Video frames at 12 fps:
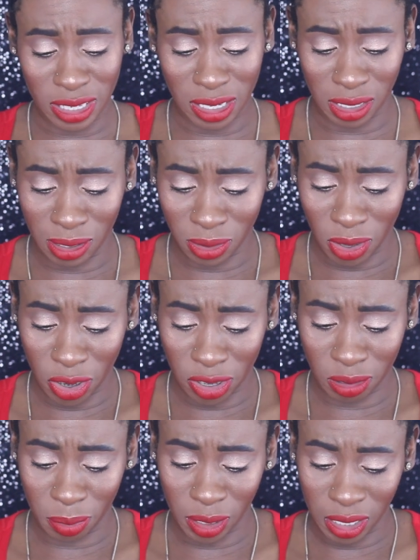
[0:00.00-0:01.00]
It's a little
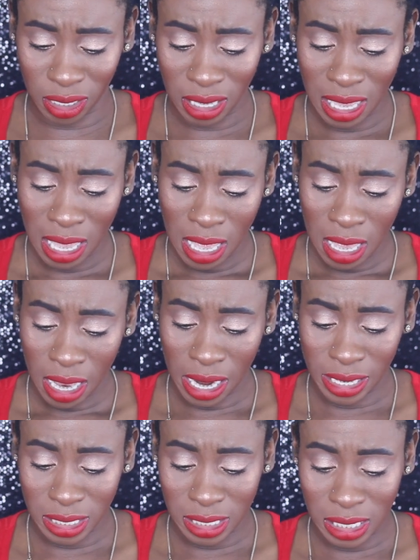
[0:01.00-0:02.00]
hard to pluck,
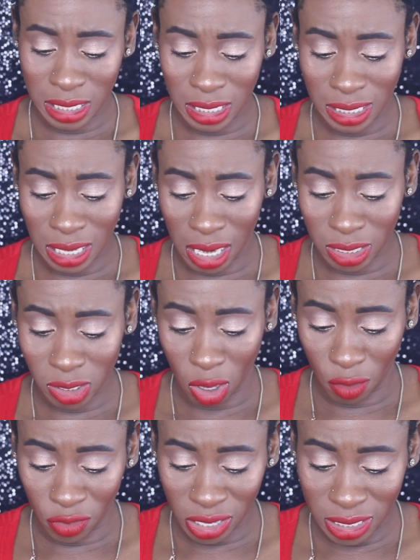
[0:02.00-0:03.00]
and since it's not
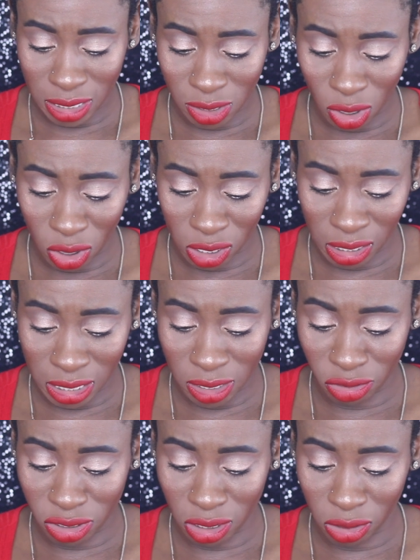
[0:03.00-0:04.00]
soft lace, it's hard lace,
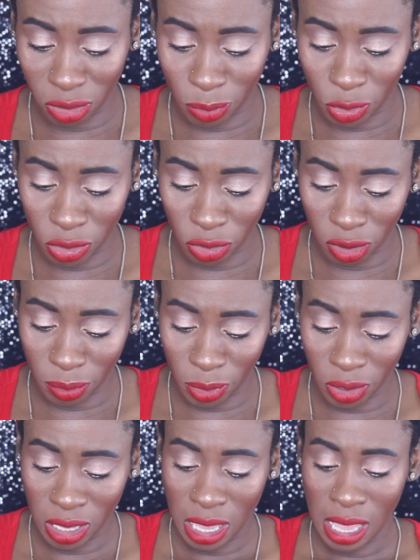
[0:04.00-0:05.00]
so it's a little more
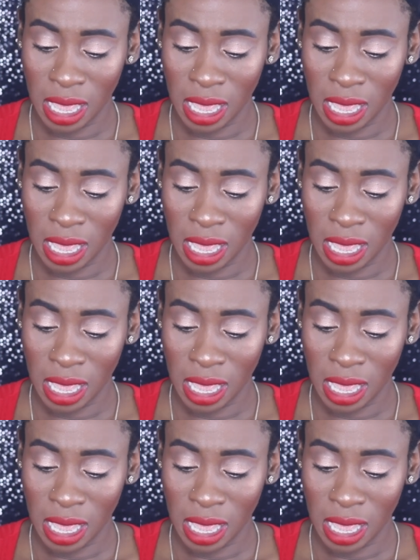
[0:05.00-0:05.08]
durable.